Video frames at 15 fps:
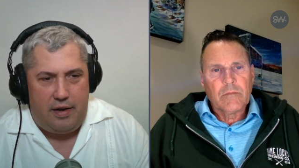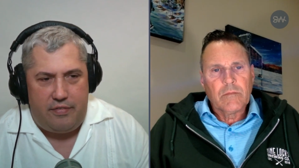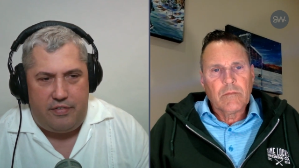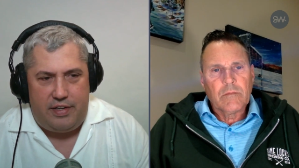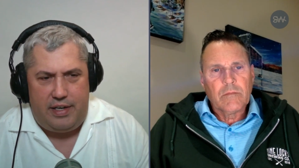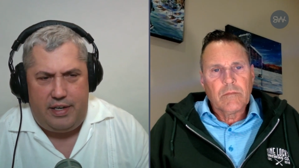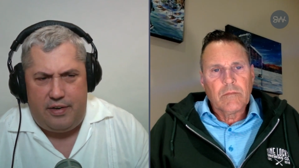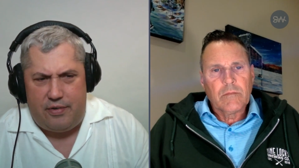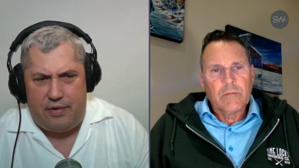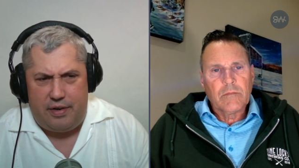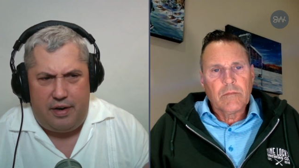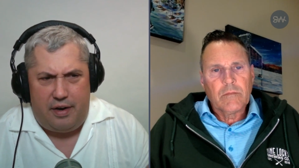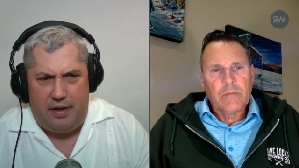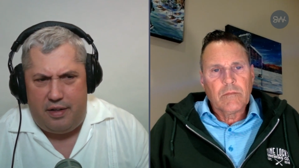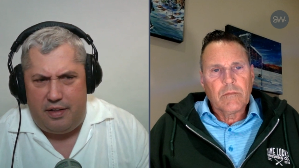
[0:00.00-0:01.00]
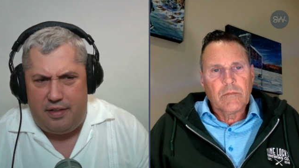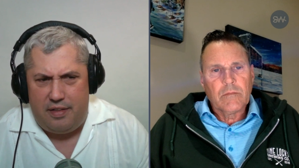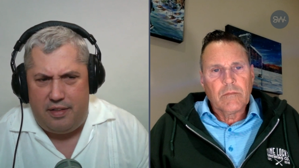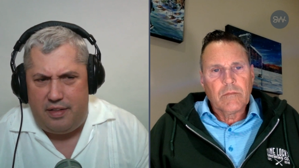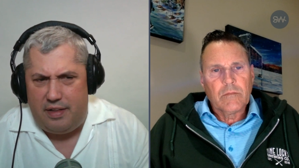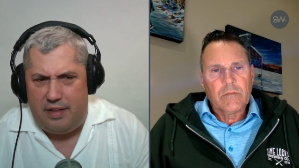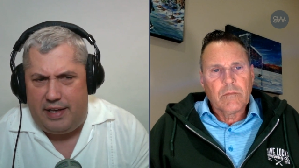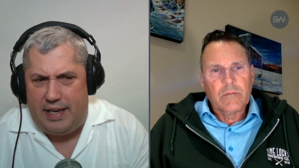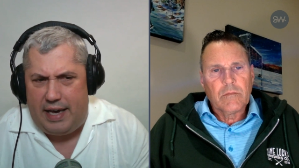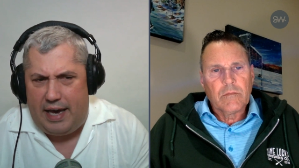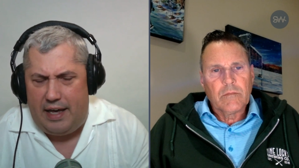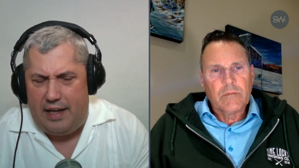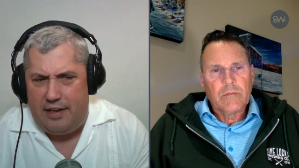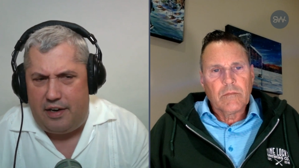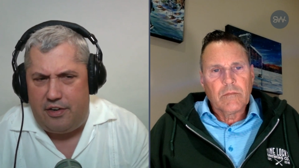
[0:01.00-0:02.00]
Speaker 1: of teetering on the
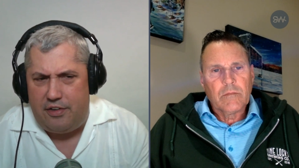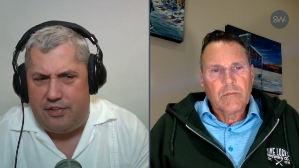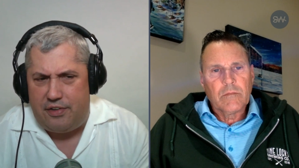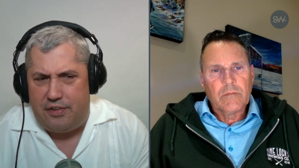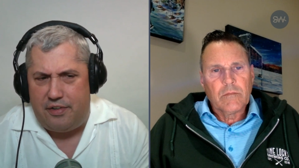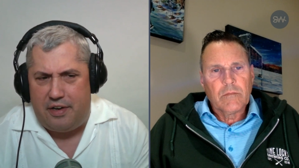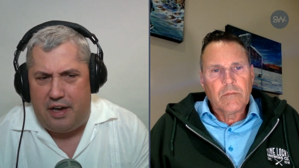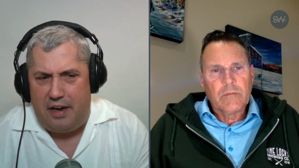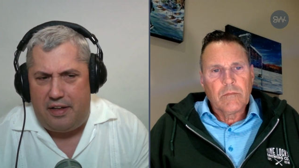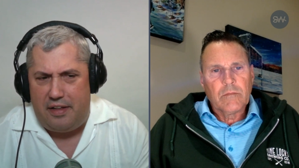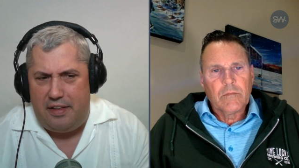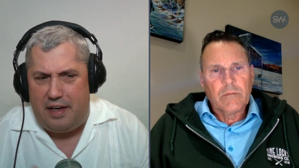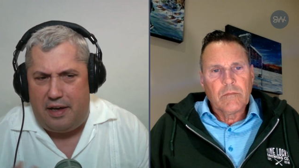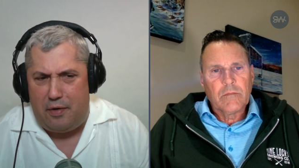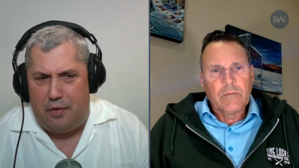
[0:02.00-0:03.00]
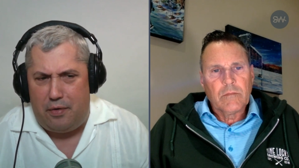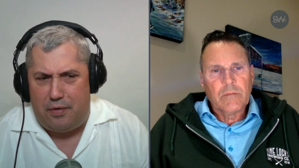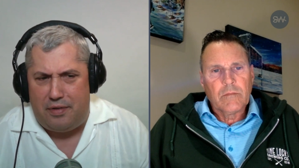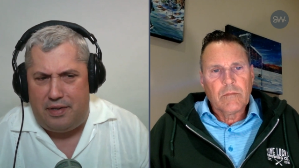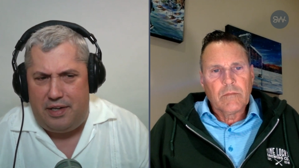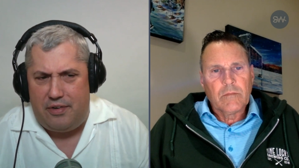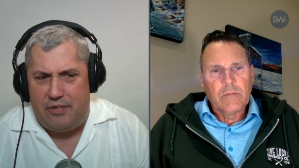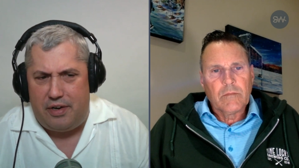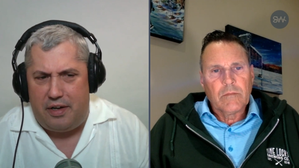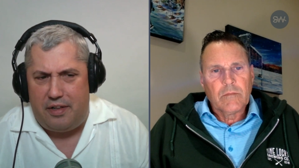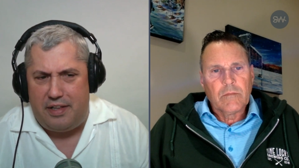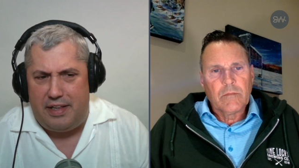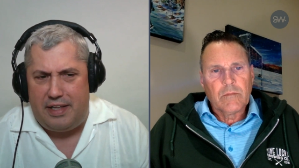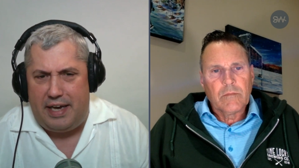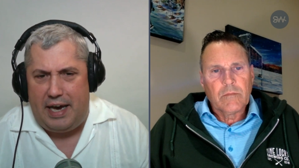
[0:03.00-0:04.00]
legality. Are you still kind of in that old teetering
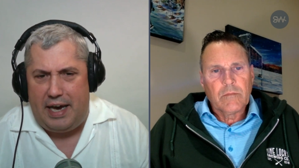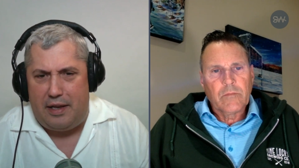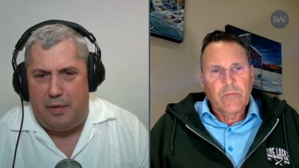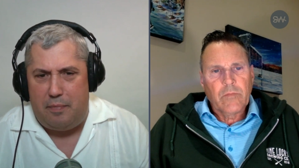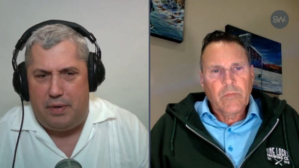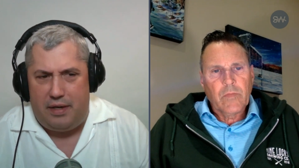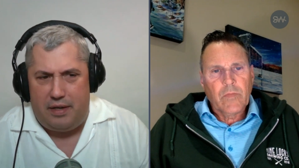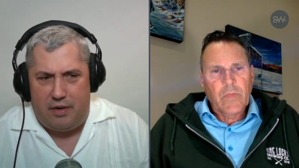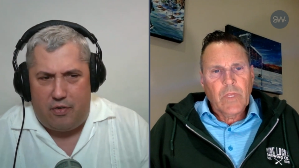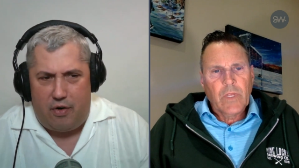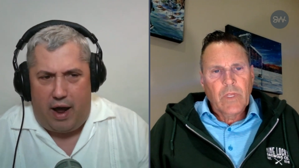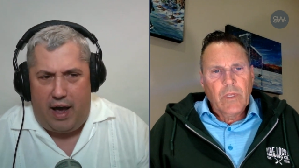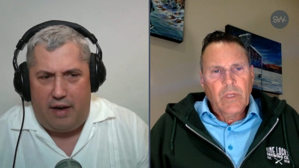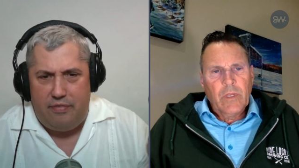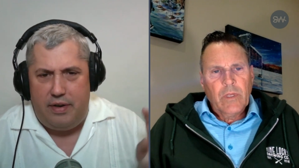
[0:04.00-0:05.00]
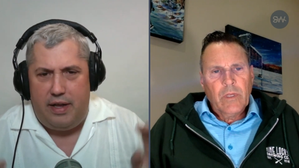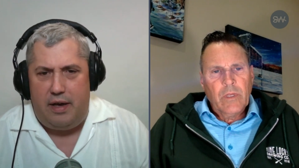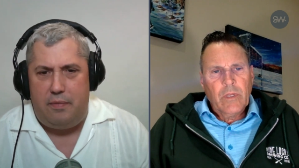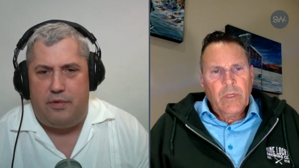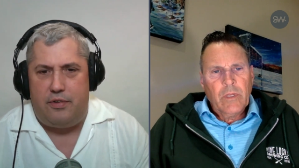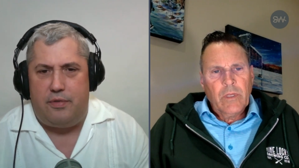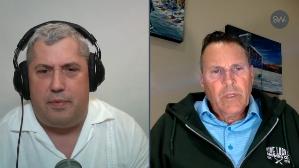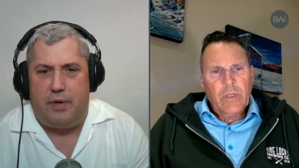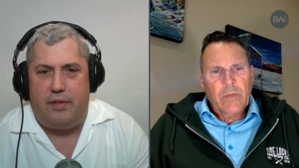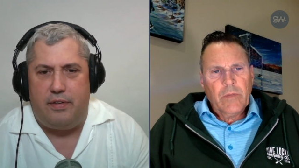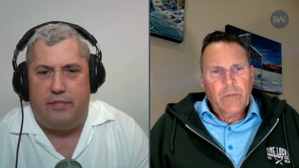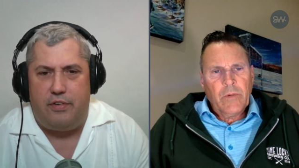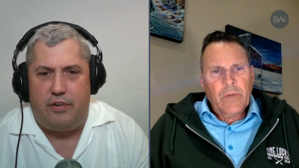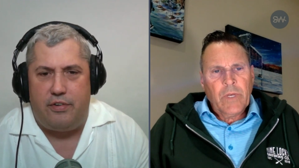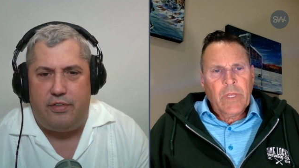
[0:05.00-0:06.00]
on the legality of being craft now, just
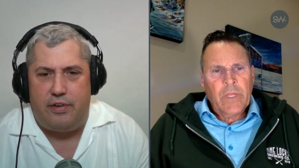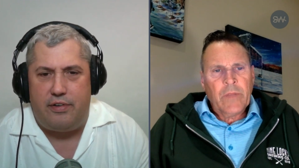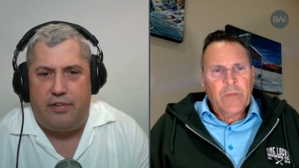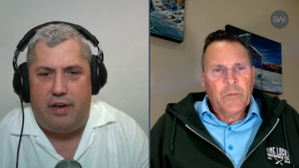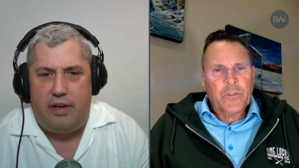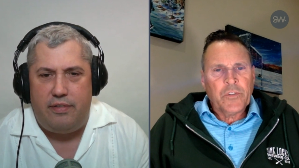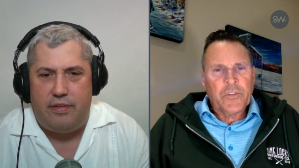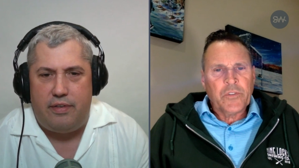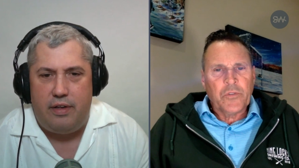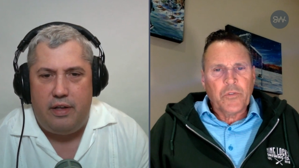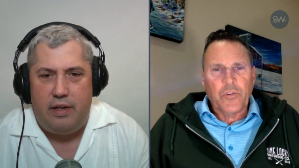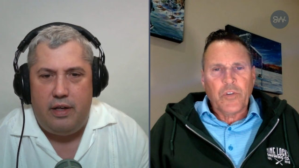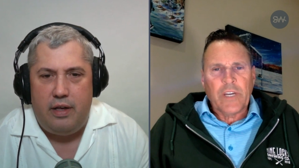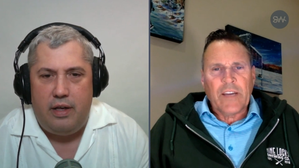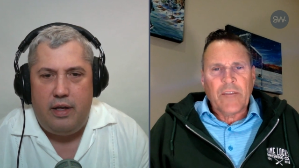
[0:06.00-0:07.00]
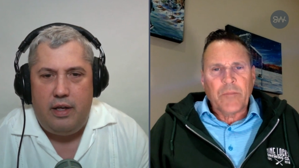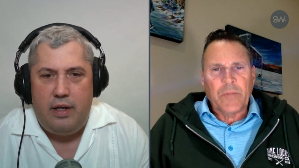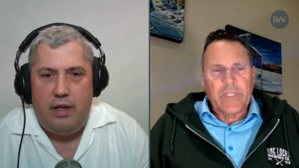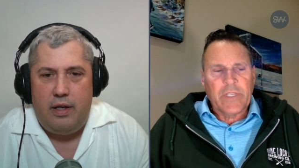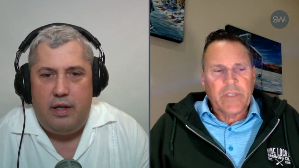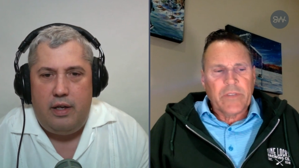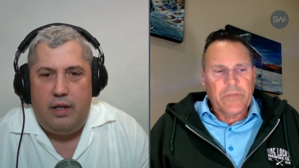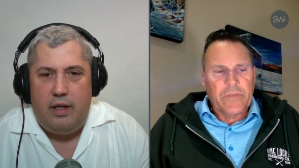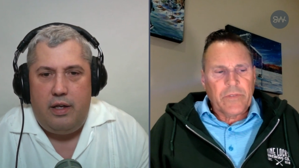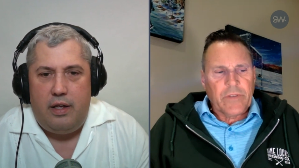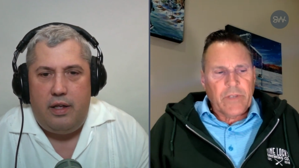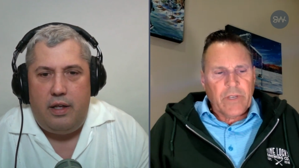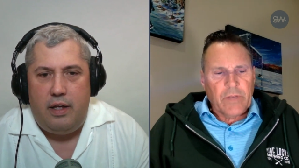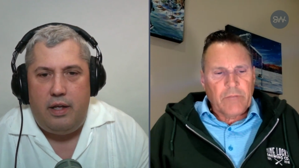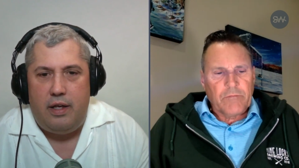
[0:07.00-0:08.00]
because
Speaker 2: of your success? We're still craft, but they've
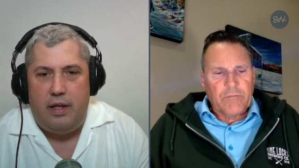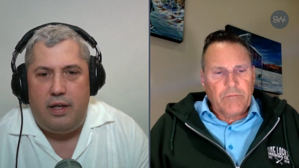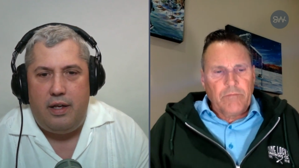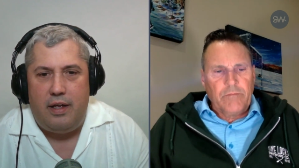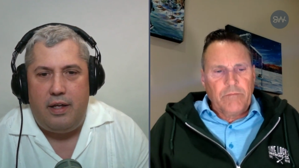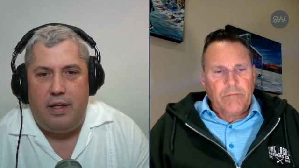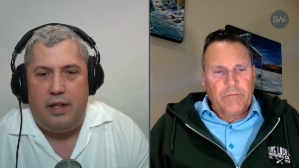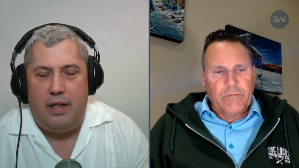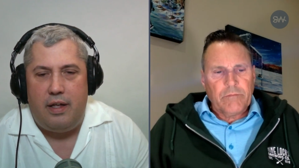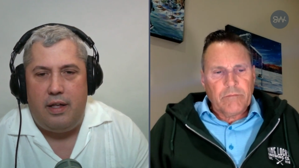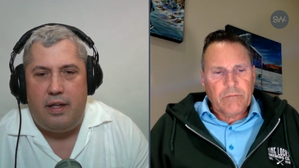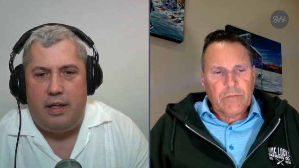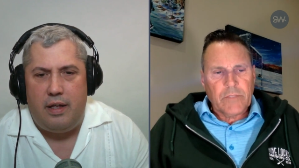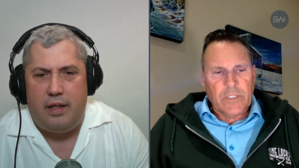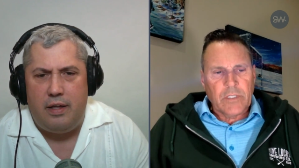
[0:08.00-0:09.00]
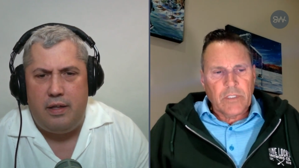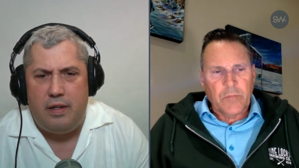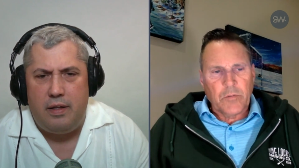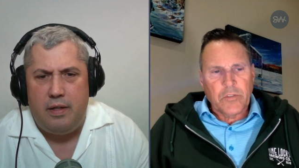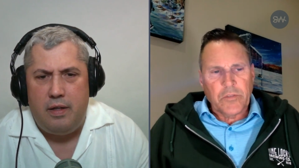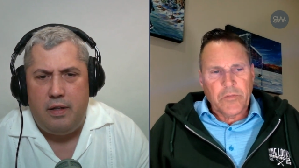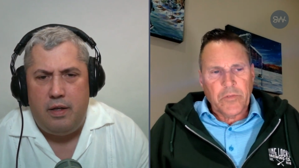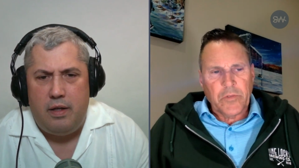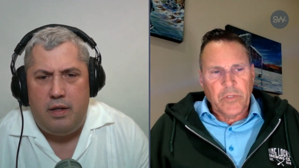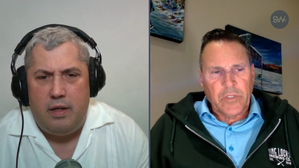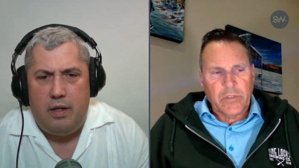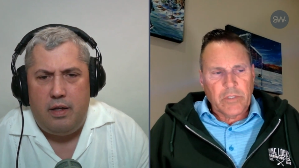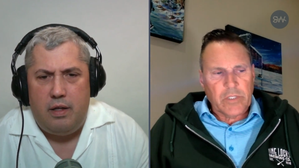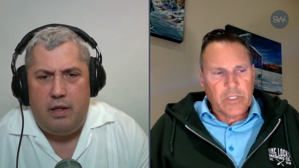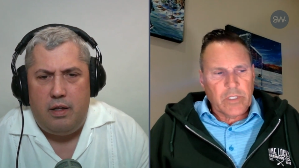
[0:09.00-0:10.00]
the Liberals a few
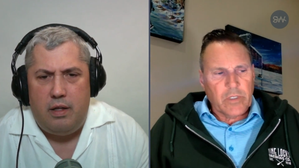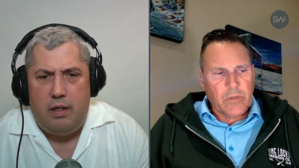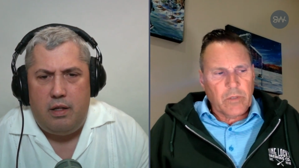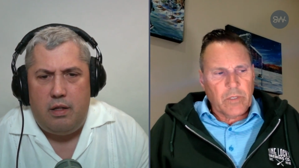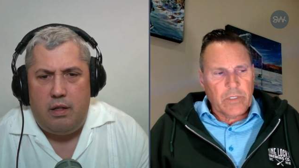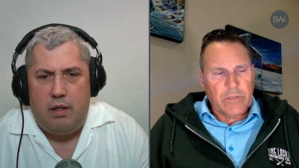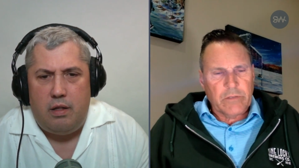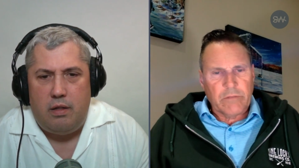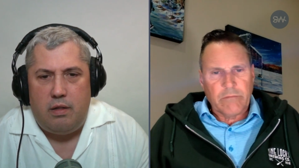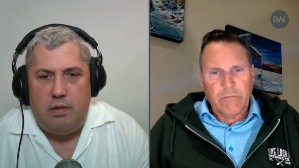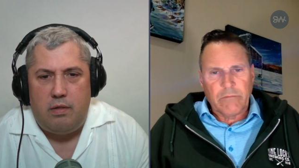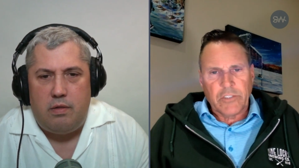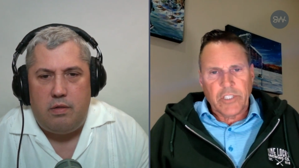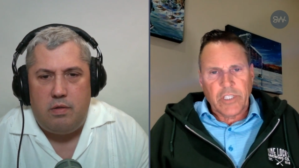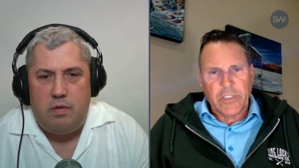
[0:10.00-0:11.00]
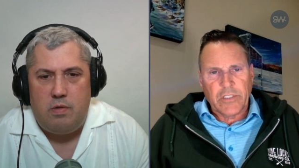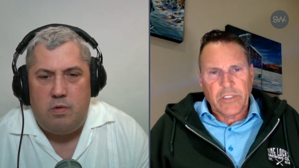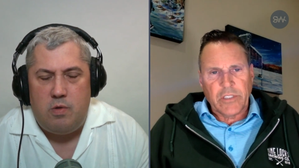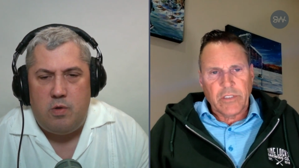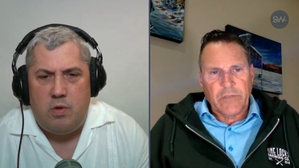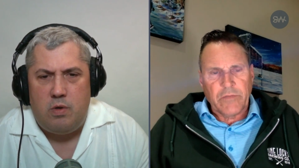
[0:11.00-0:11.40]
years ago changed it